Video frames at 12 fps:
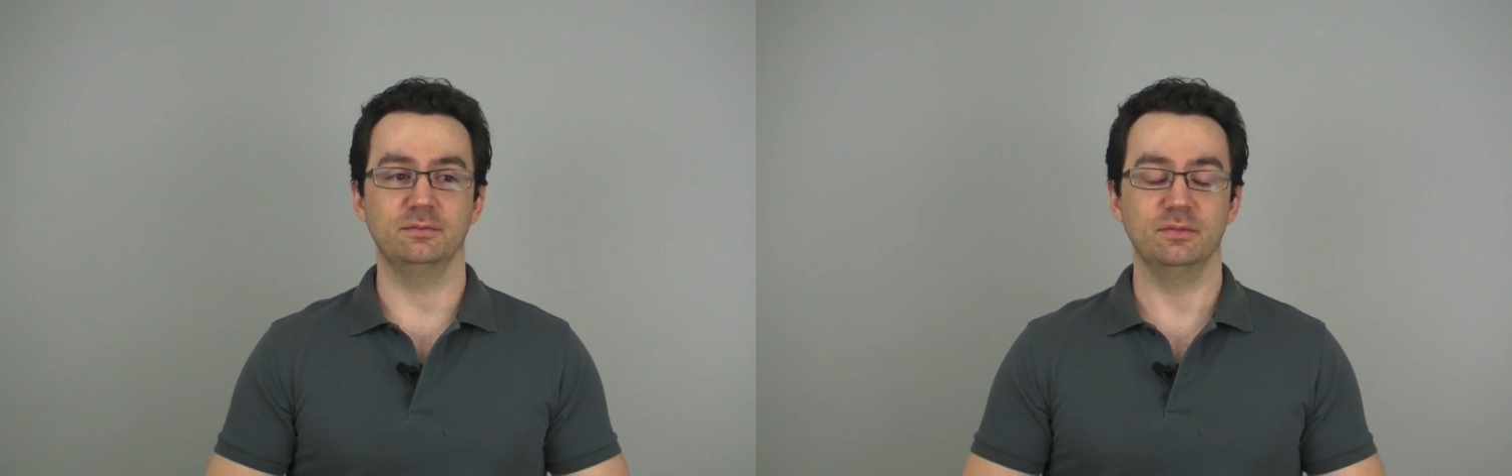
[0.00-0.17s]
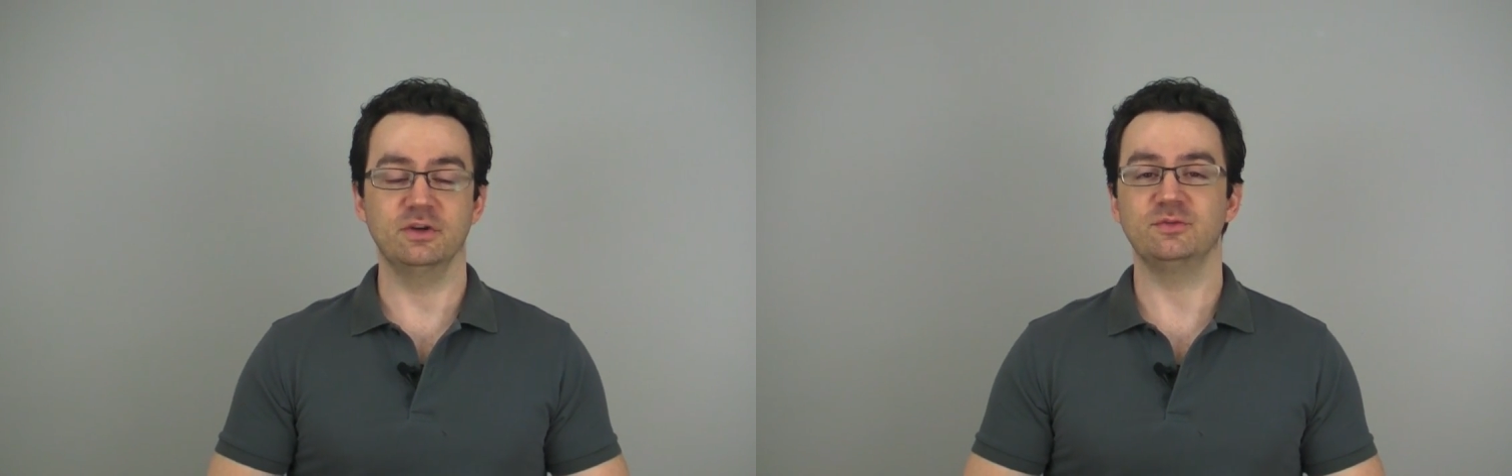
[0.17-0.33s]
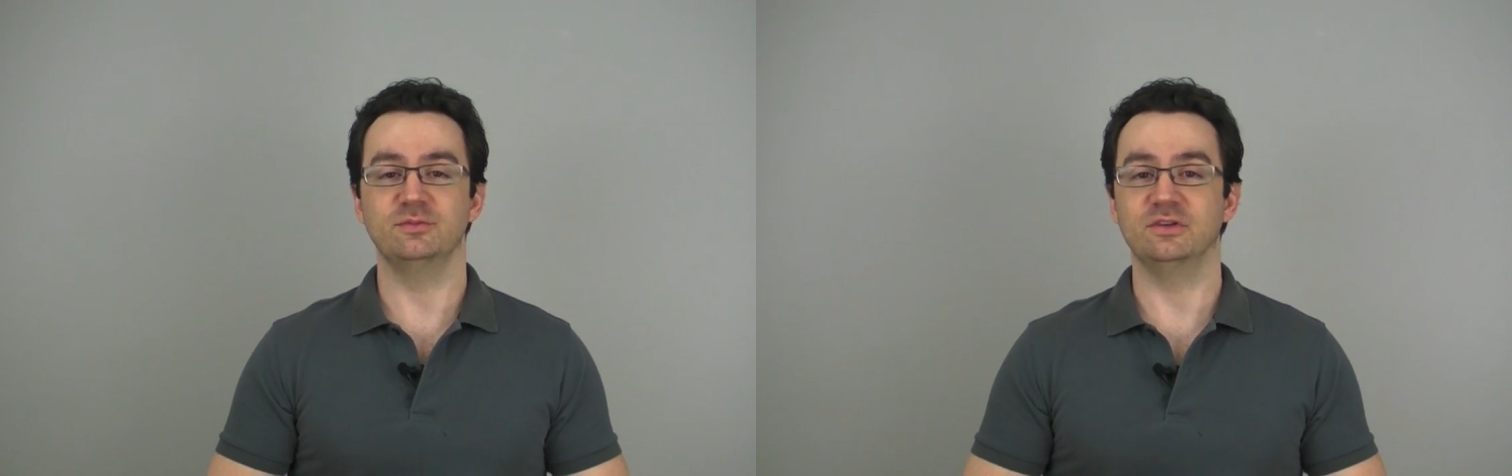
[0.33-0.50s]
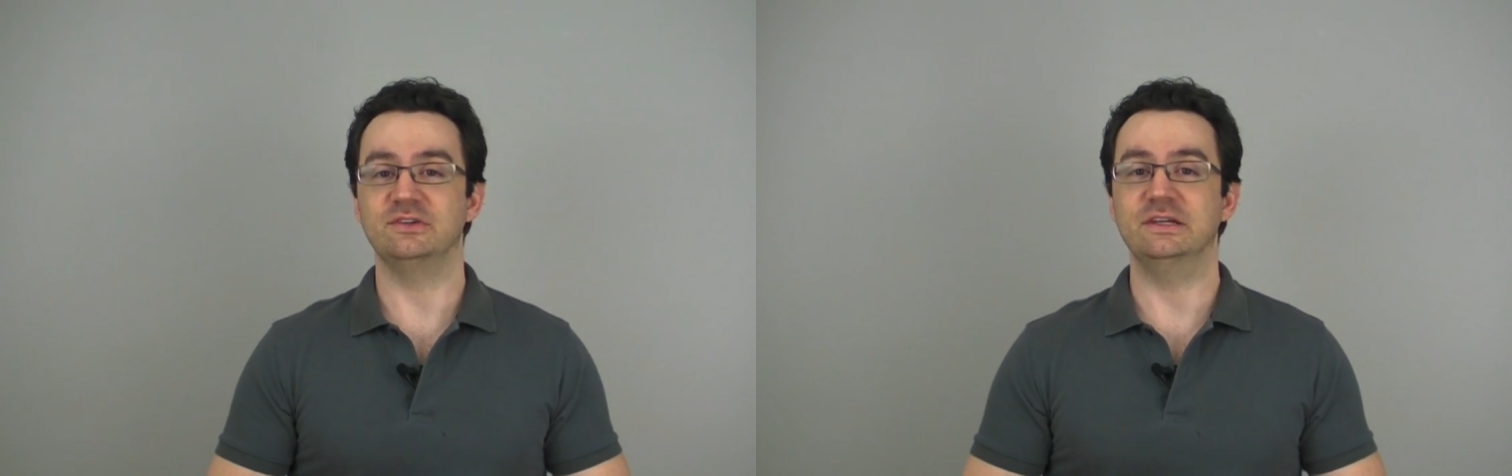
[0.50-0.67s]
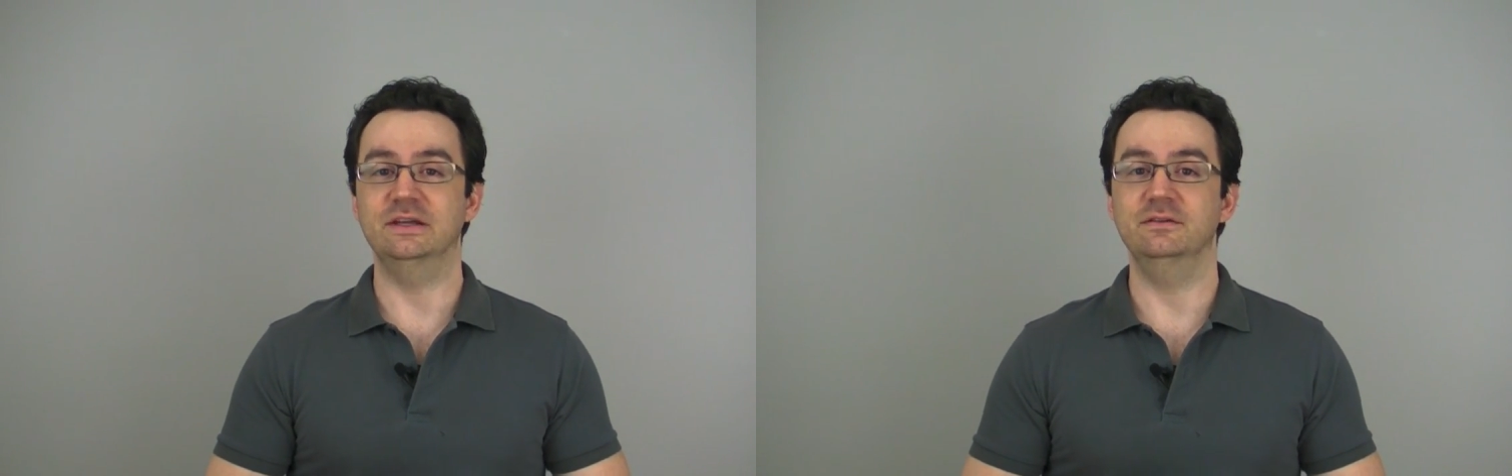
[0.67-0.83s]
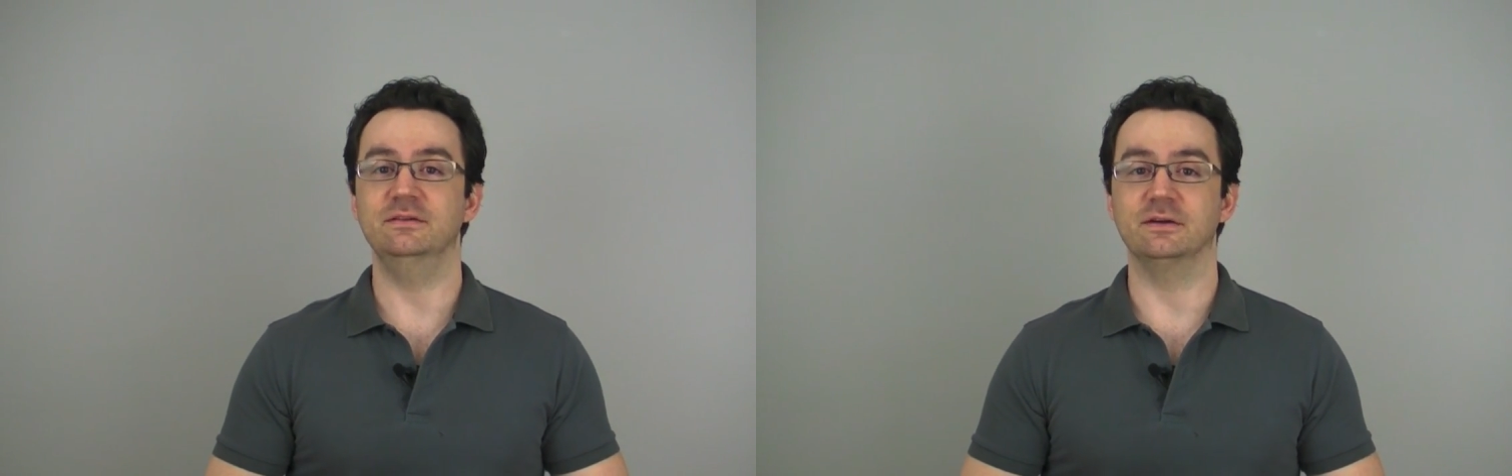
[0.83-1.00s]
much, much
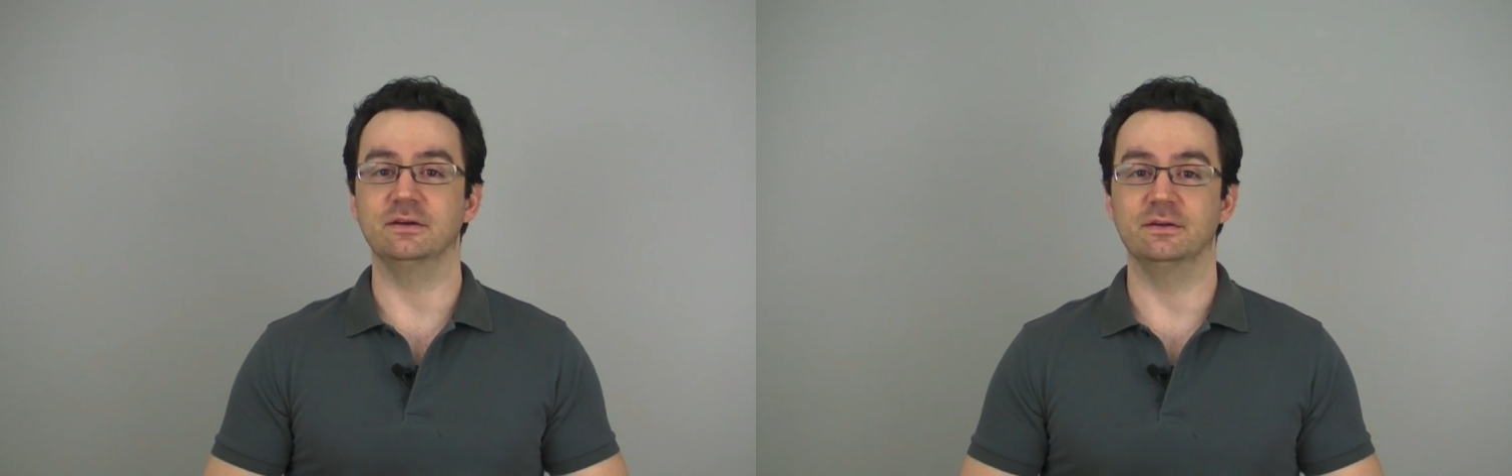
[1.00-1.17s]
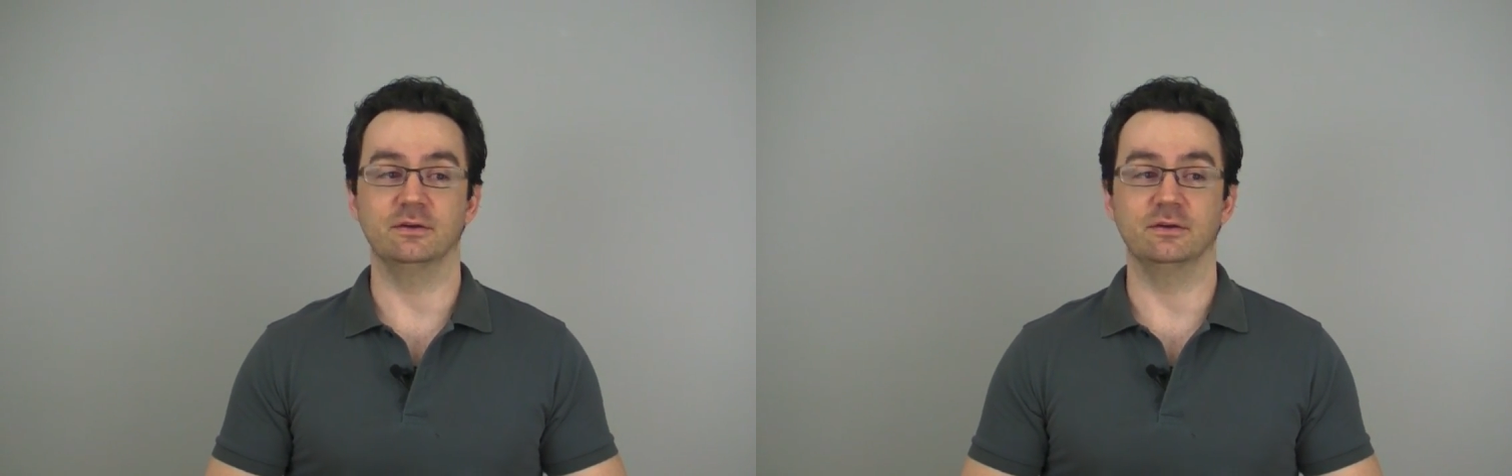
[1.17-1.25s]
easier.